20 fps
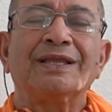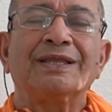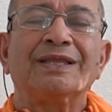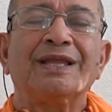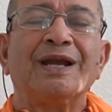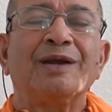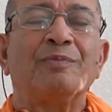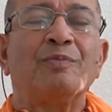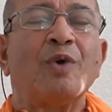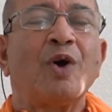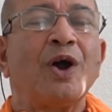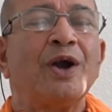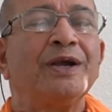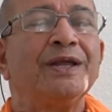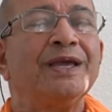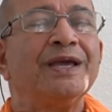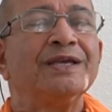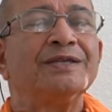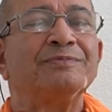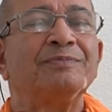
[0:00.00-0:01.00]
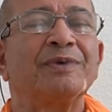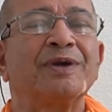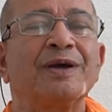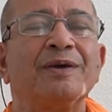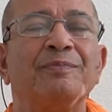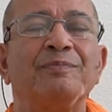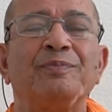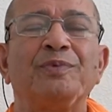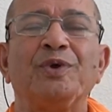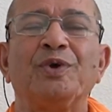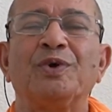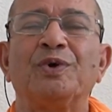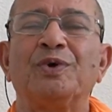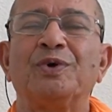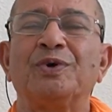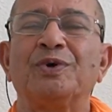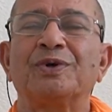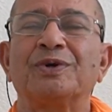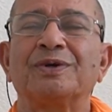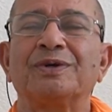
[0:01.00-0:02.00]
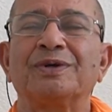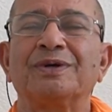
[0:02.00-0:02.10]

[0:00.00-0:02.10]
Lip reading: that body has become pure,